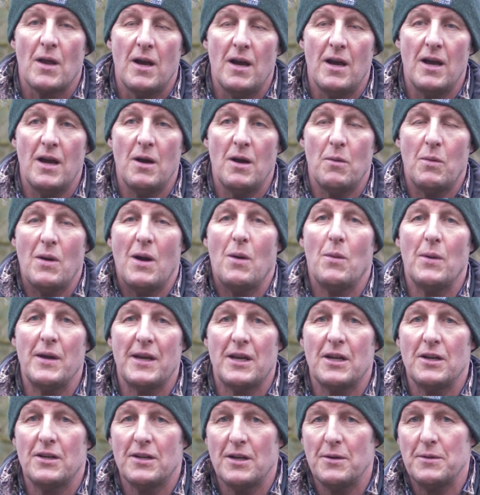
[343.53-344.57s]
where we
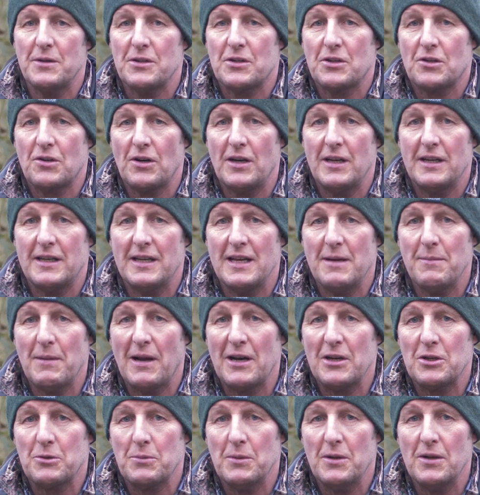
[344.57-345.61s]
can do discreet deer
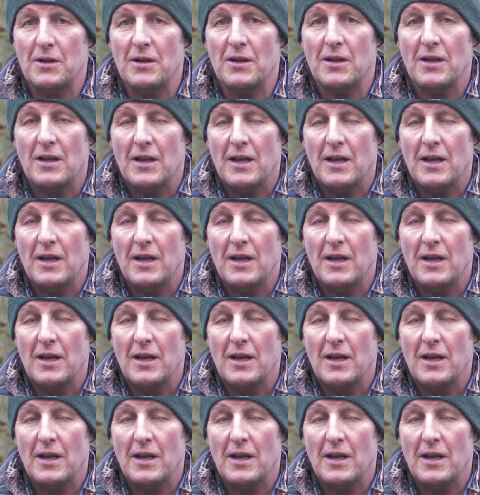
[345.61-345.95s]
management